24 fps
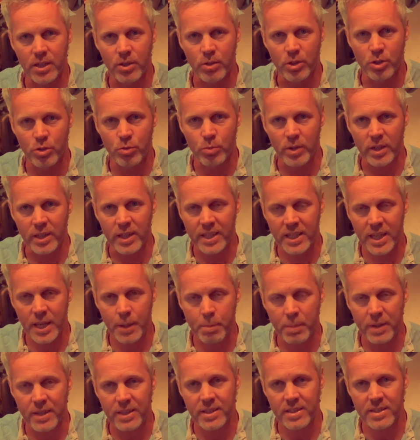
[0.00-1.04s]
is really
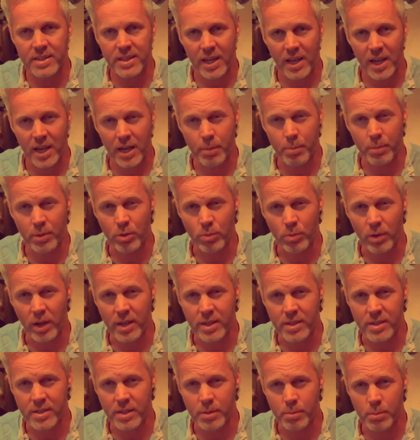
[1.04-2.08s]
keeping the time on the
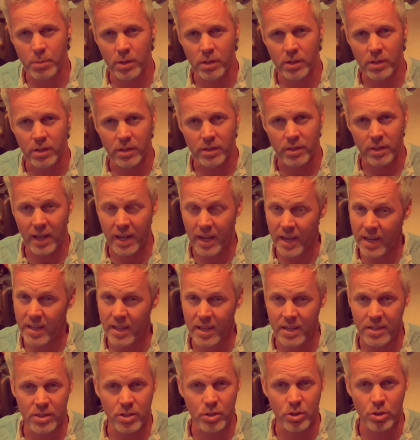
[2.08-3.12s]
ride cymbal,
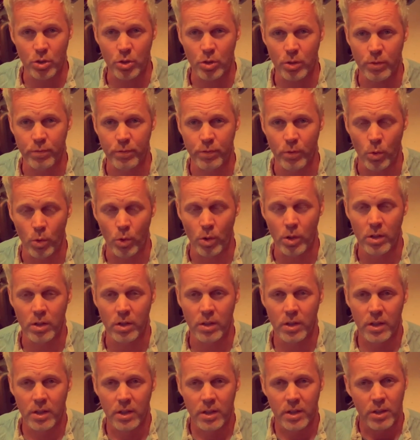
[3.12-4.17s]
hi-hats in 2 and 4.
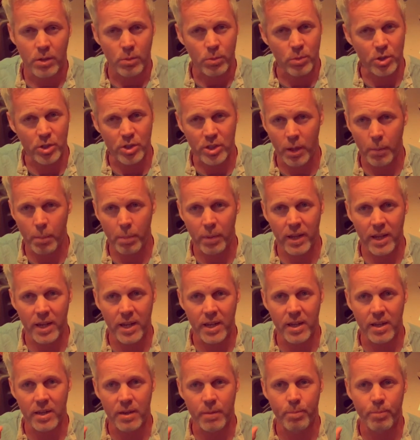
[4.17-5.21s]
We're still
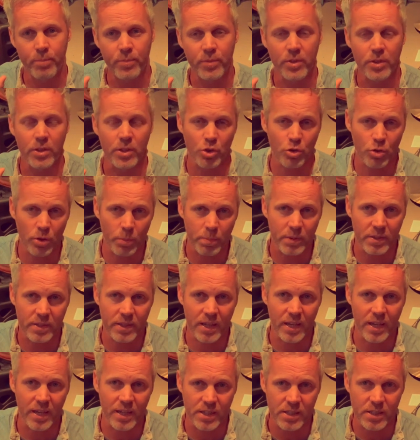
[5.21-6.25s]
playing the
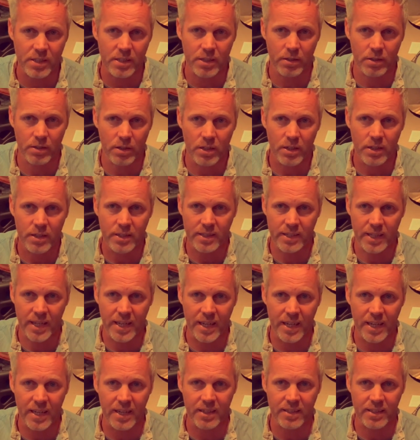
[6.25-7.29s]
tripletized
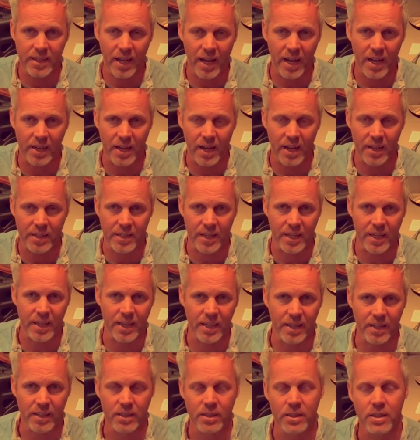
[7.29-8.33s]
ding, da, ga,
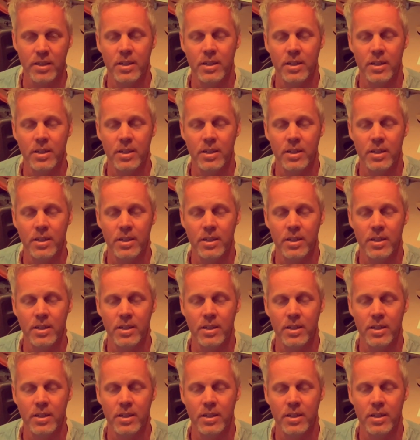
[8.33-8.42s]
ding,